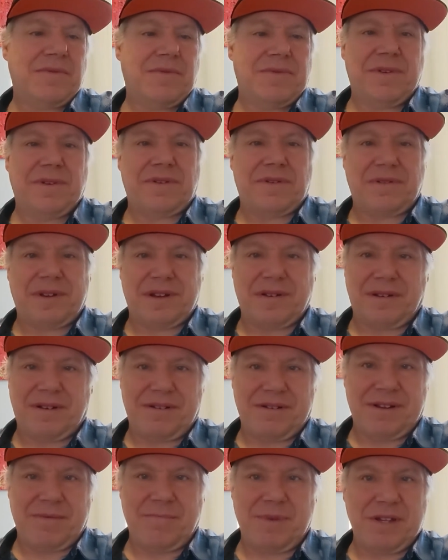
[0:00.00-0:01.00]
I
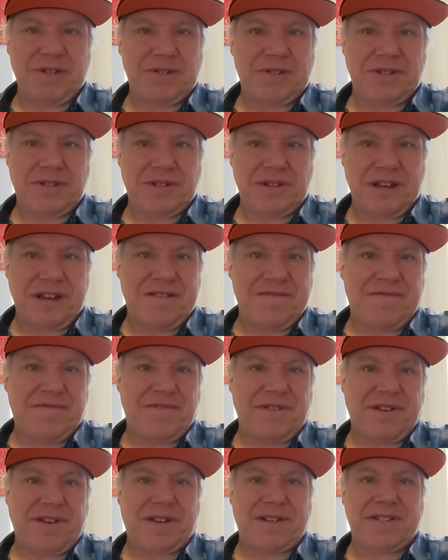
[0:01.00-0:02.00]
already mentioned
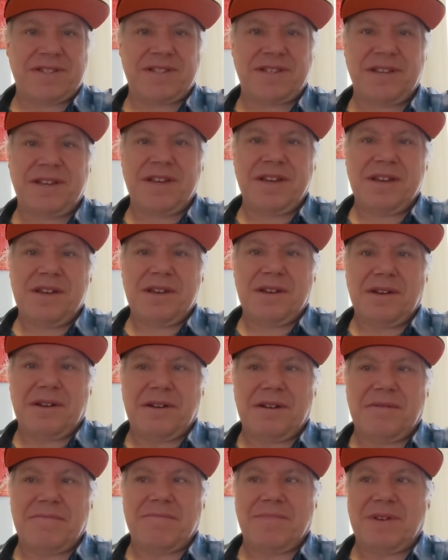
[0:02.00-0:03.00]
Netflix.
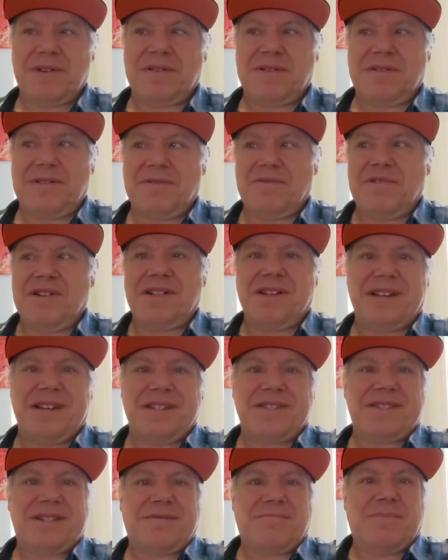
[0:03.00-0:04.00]
There really
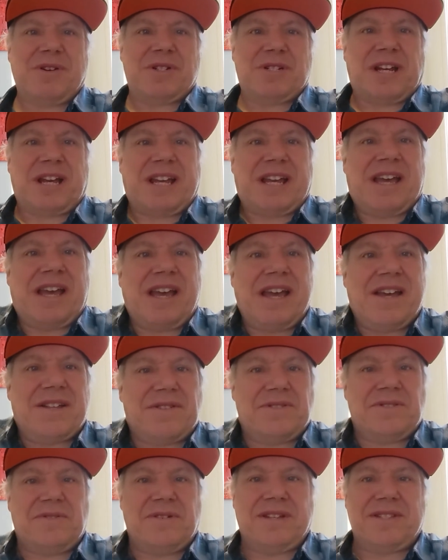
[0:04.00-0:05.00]
isn't much I
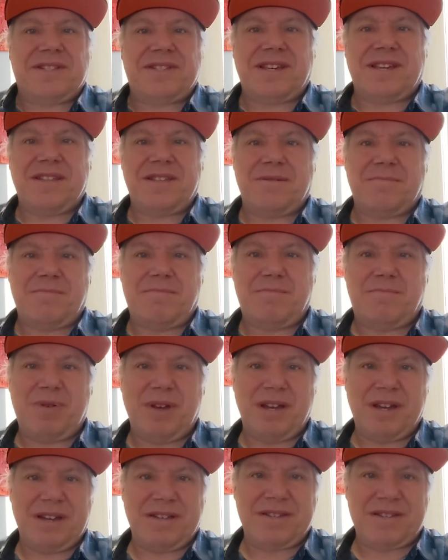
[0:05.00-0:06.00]
can't do. I'd say the
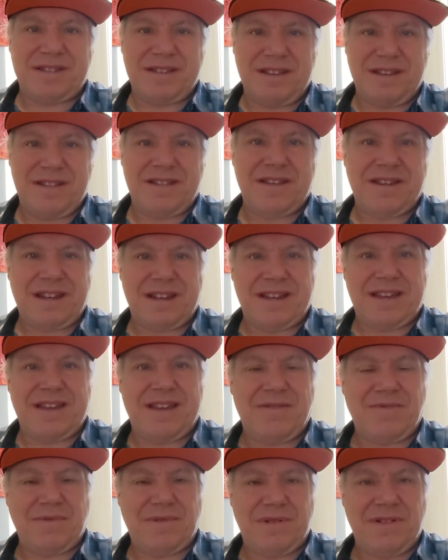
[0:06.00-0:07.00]
biggest thing that I
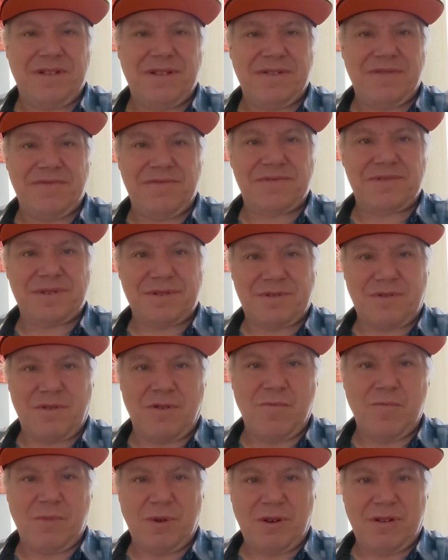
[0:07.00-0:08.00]
can't really use the
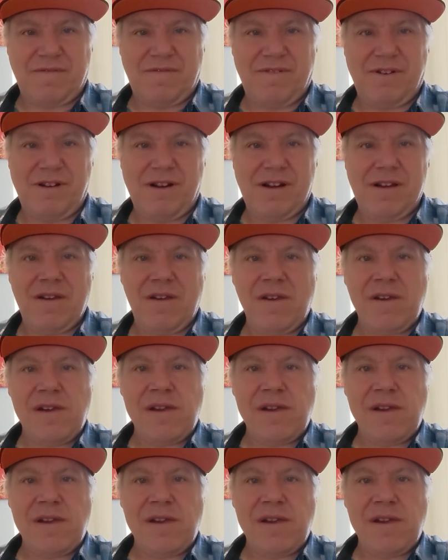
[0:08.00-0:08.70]
Chromebook for,